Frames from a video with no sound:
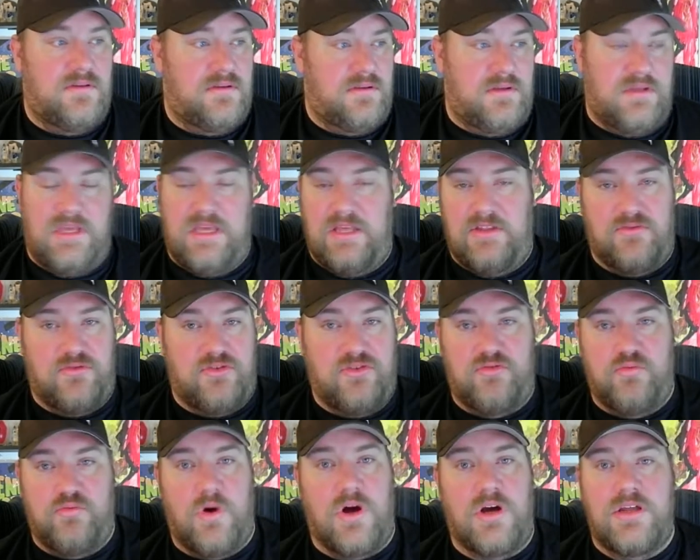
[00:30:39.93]
he's
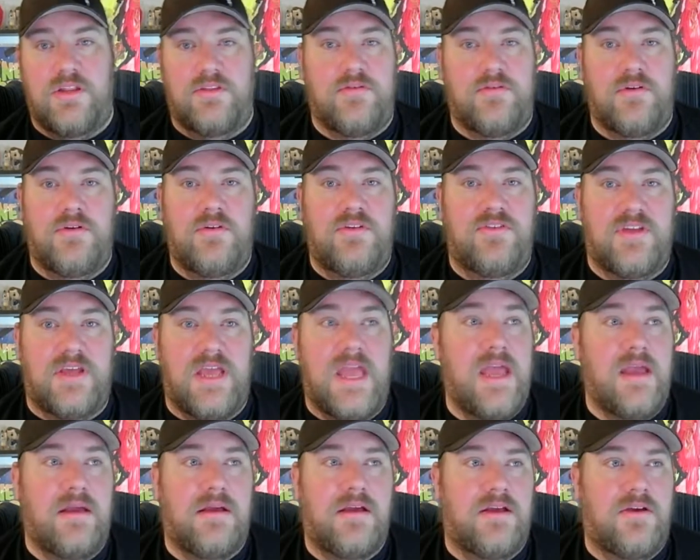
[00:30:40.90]
just walking through. He's like,
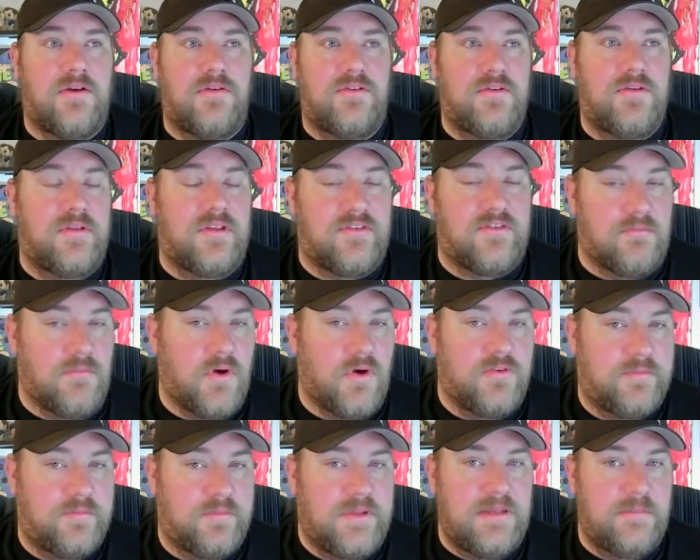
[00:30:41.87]
hey, I gotta go do this.
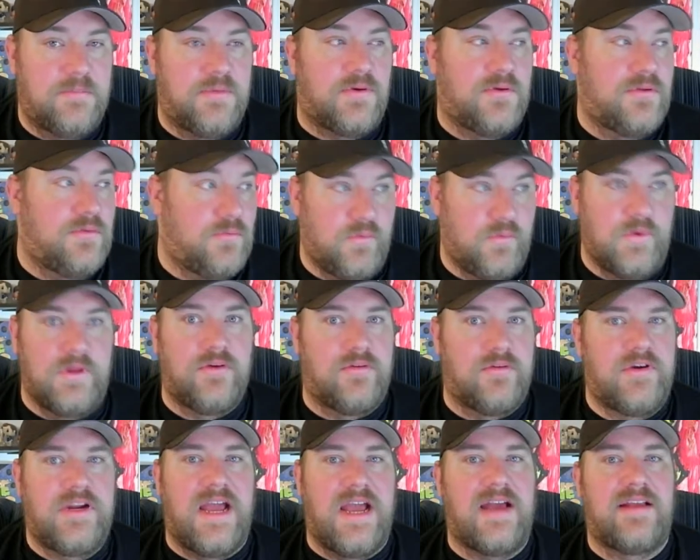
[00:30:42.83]
Most people will
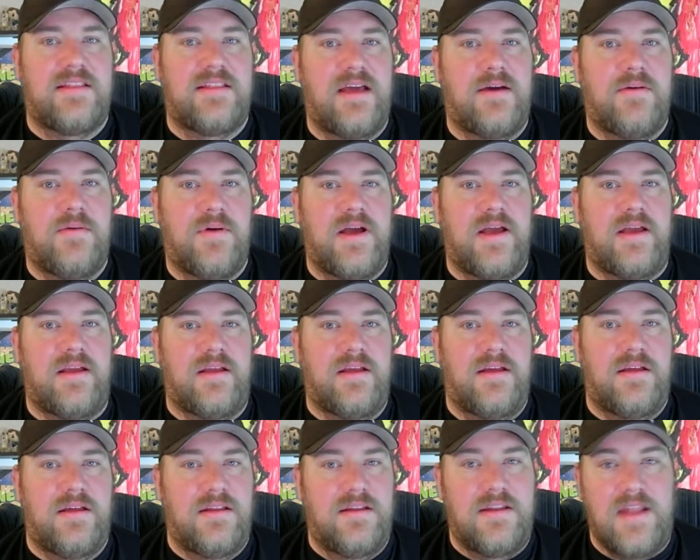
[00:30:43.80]
react that way,
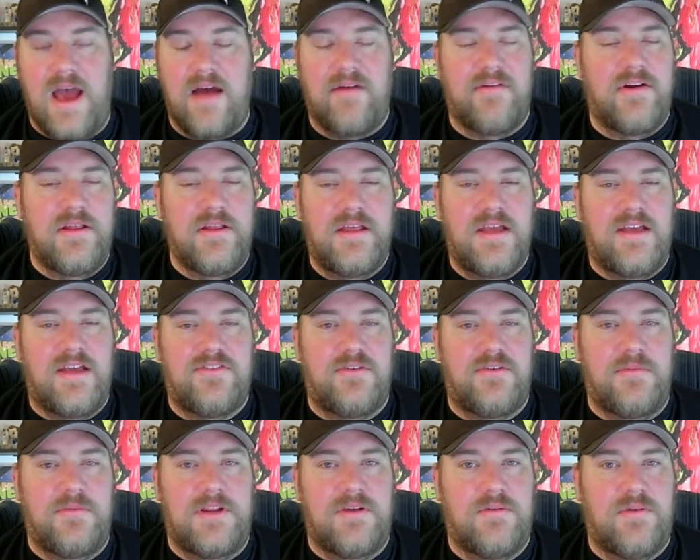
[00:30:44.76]
not really ask
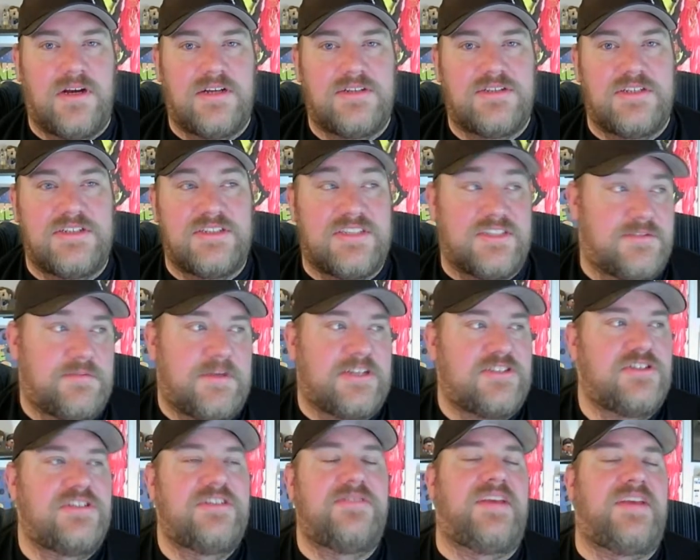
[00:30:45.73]
so many questions,
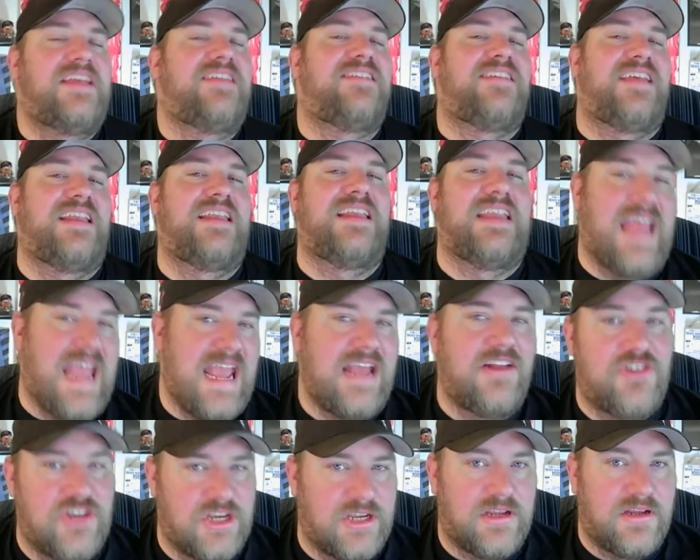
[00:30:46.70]
especially if he's
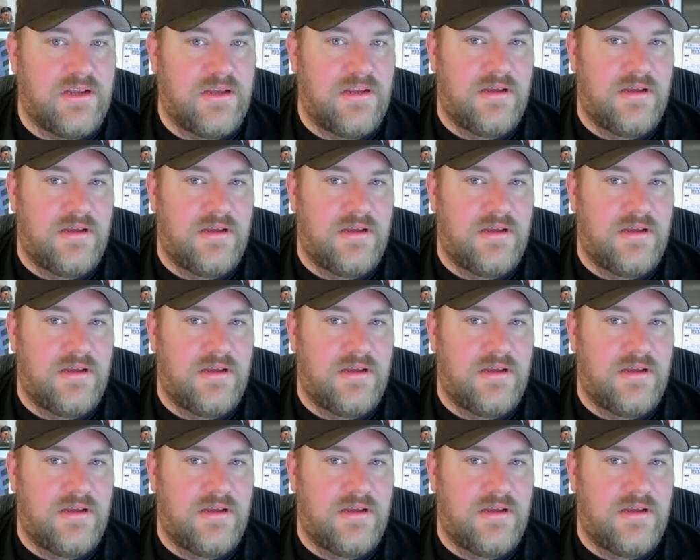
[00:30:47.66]
engaging.